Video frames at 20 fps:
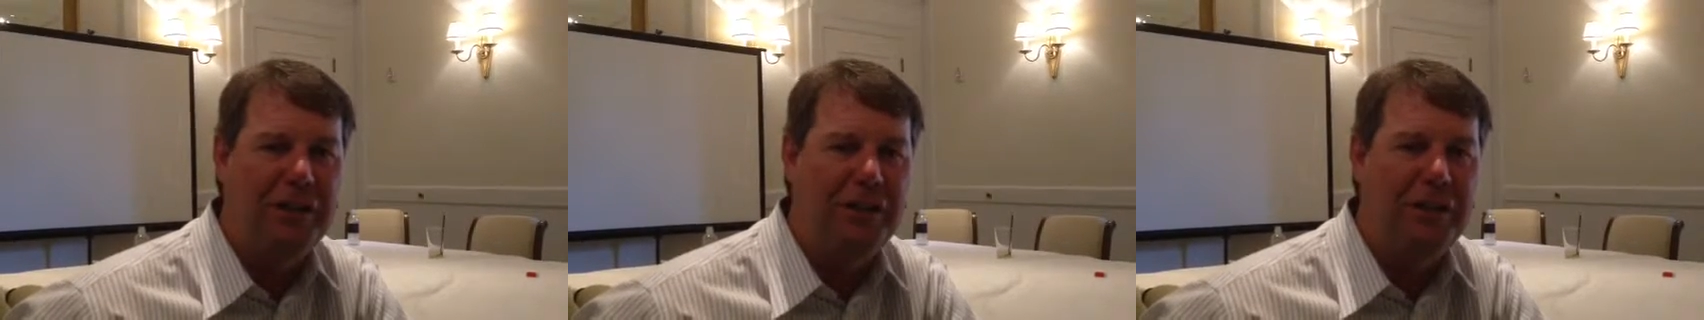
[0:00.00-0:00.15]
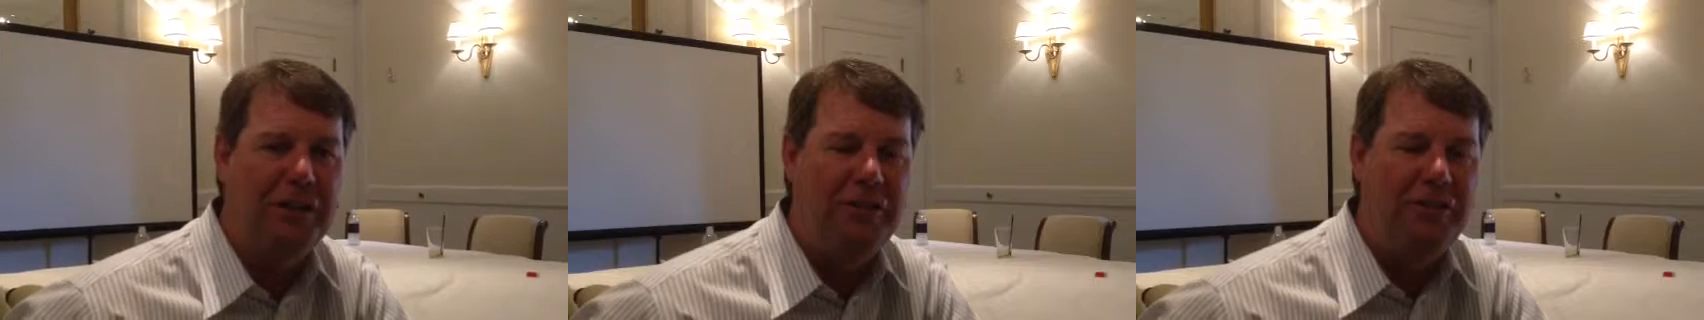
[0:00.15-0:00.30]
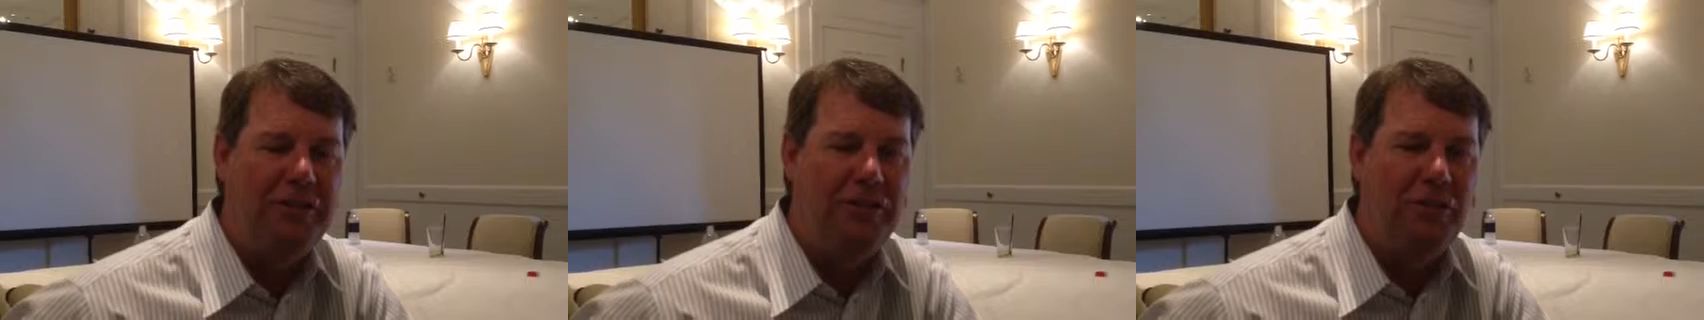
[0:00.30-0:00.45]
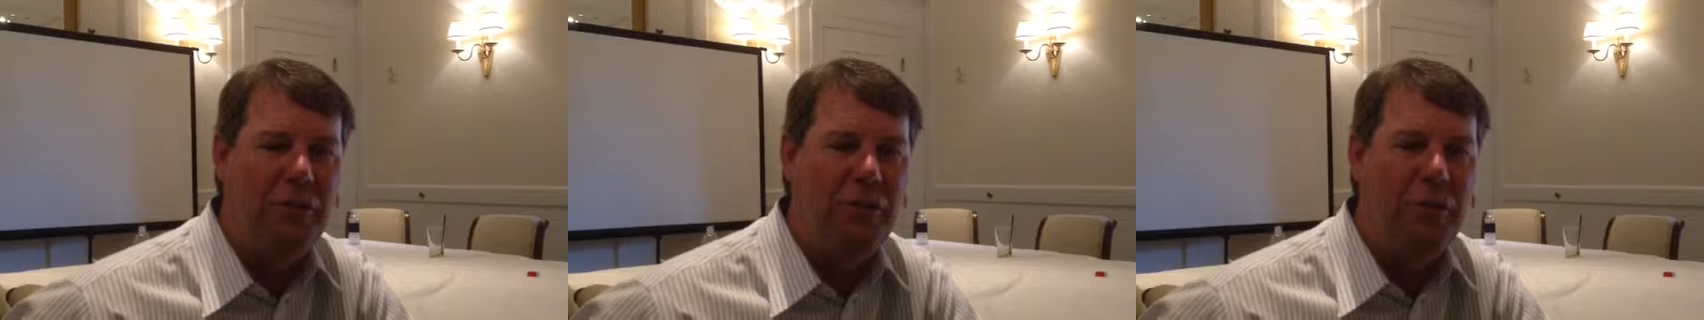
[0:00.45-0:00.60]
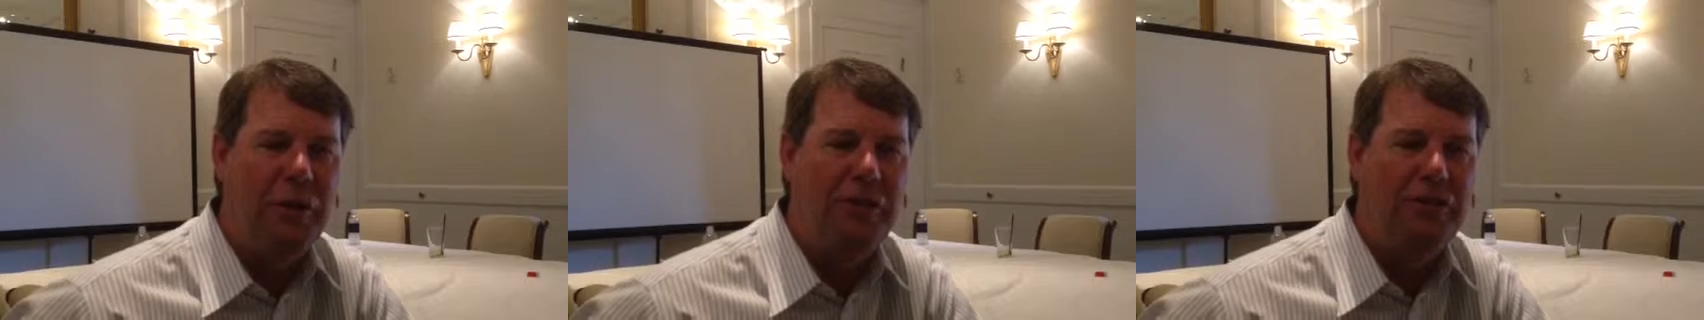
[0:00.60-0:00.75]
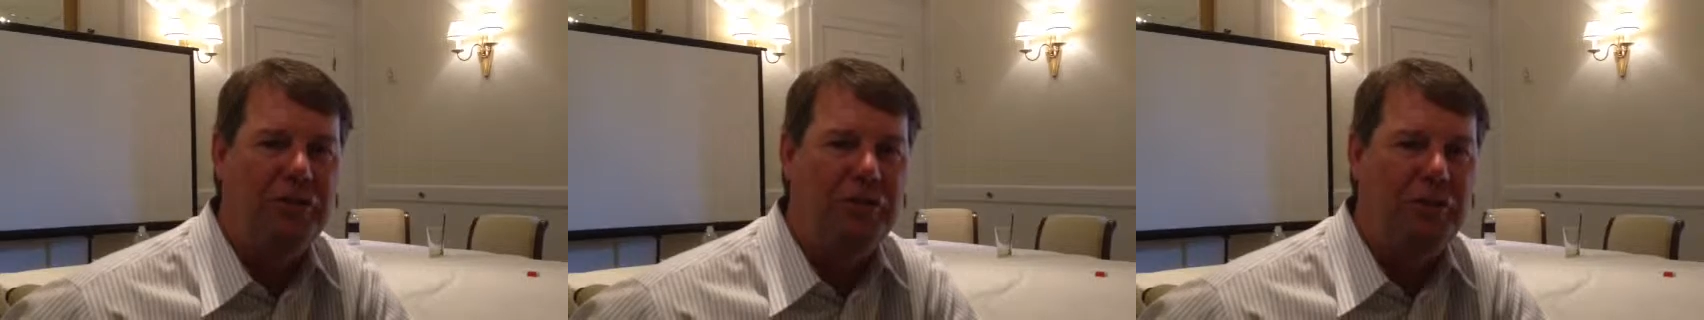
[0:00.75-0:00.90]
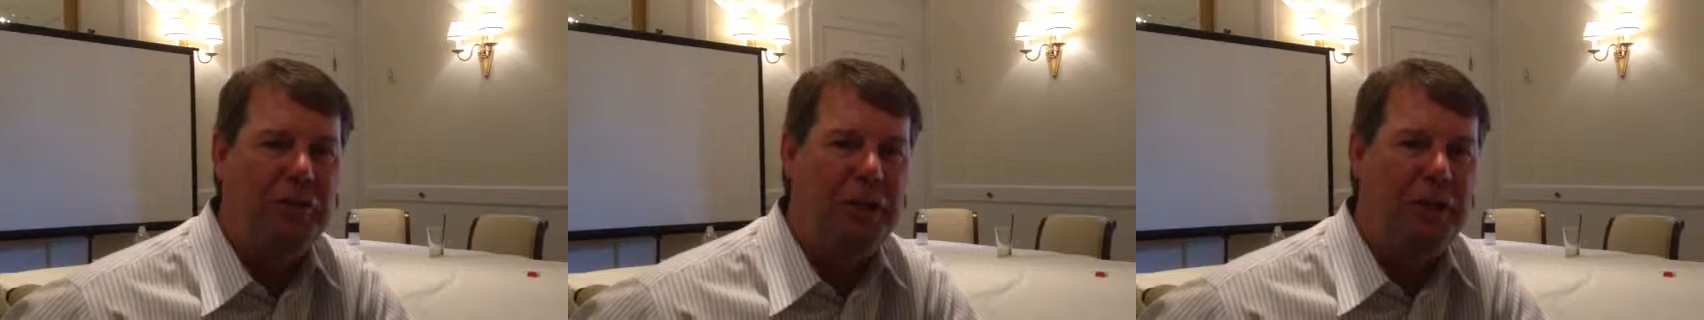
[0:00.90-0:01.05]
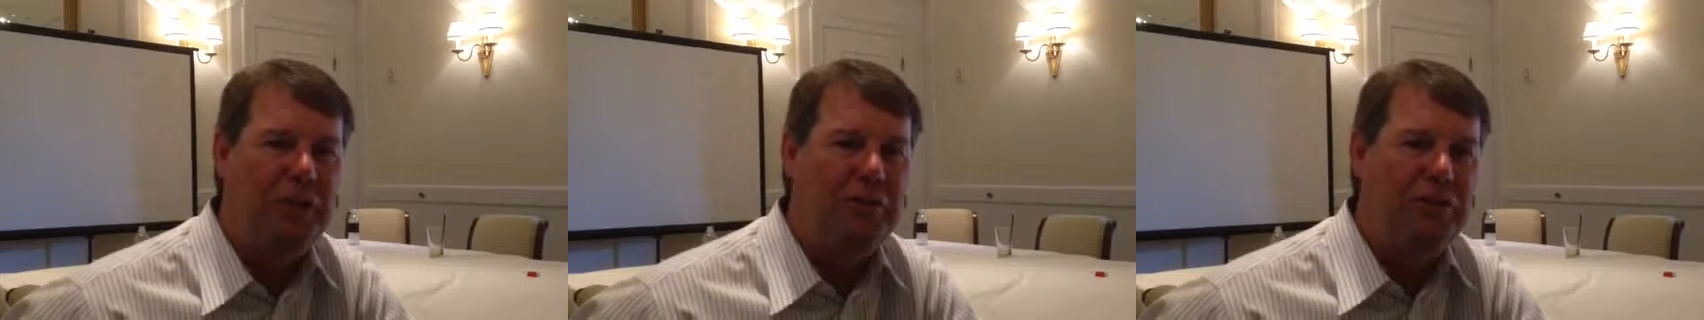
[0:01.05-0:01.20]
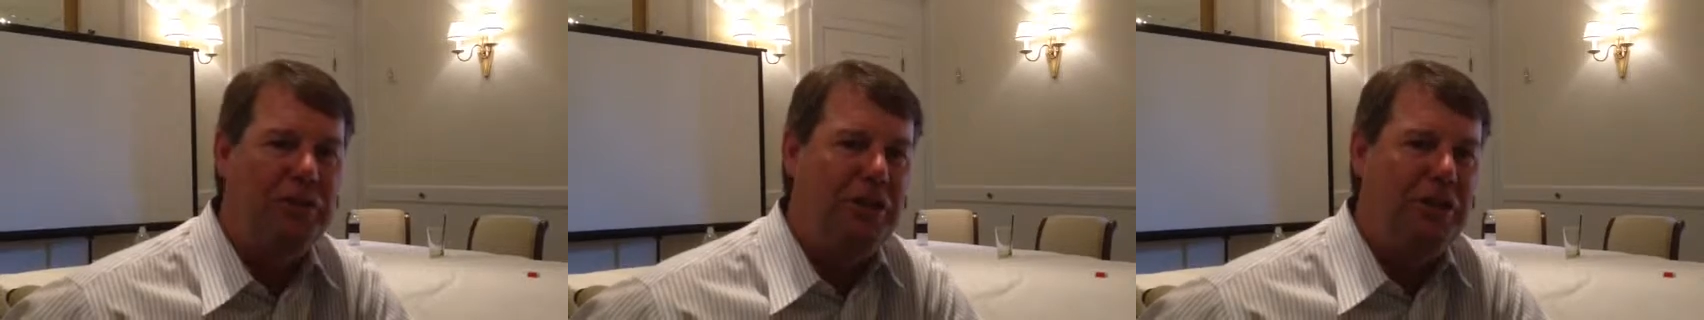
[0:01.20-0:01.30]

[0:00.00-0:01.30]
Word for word: He hits it so well sometimes,